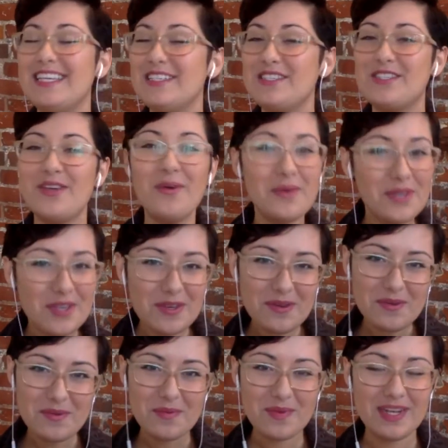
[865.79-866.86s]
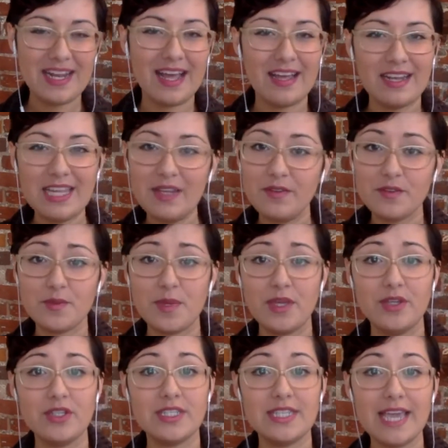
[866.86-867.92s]
is so cute when non-native
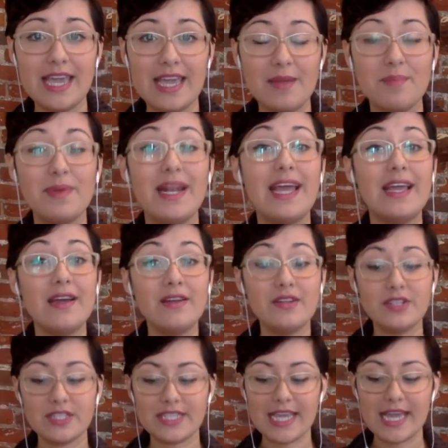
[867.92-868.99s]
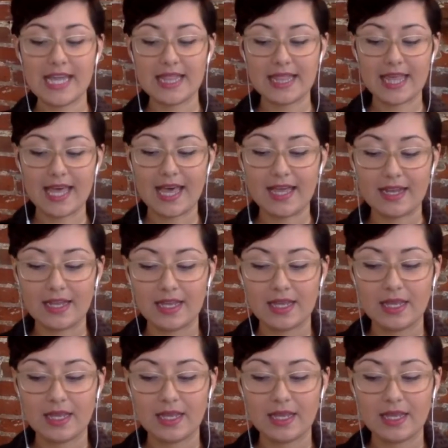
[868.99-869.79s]
speakers say it, but I understand that